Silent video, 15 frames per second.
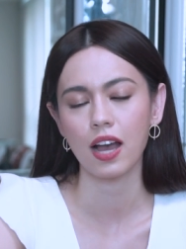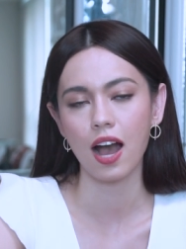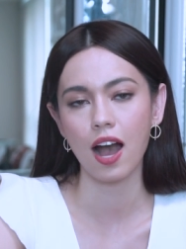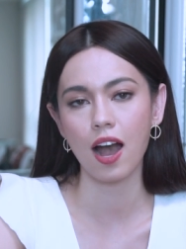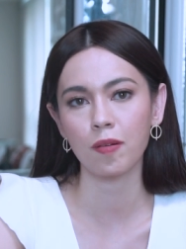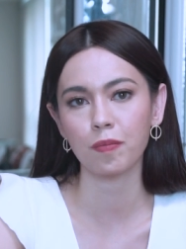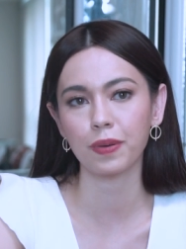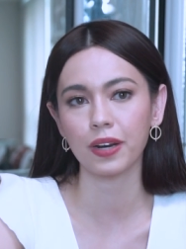
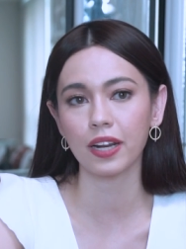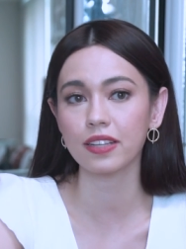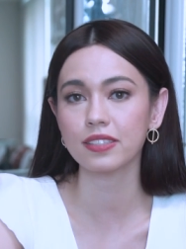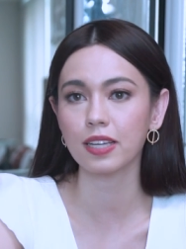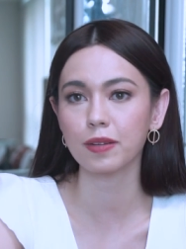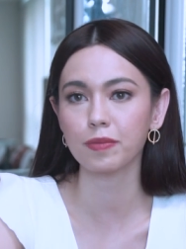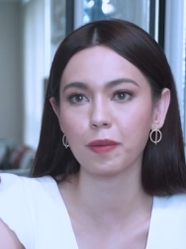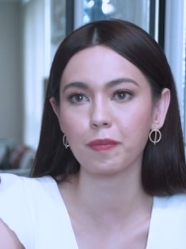Um, but at the
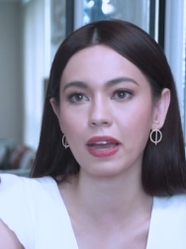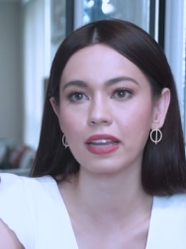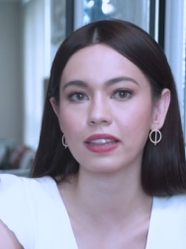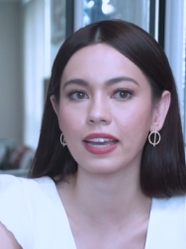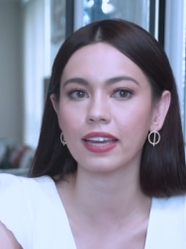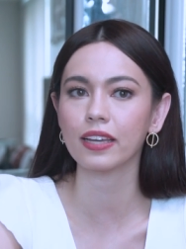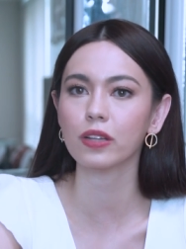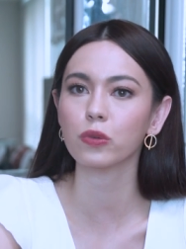same time, I
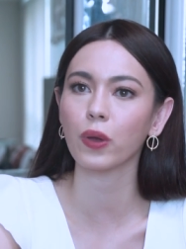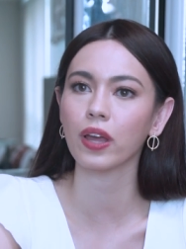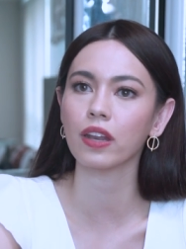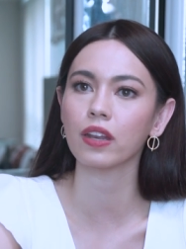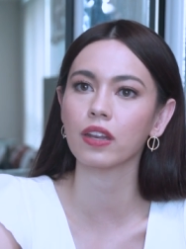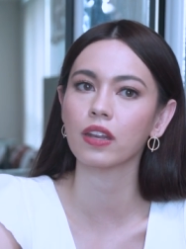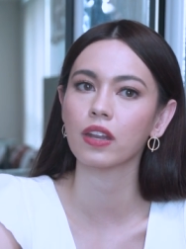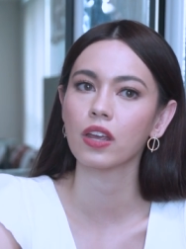like it
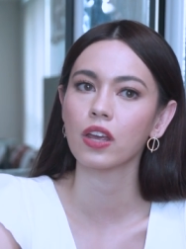when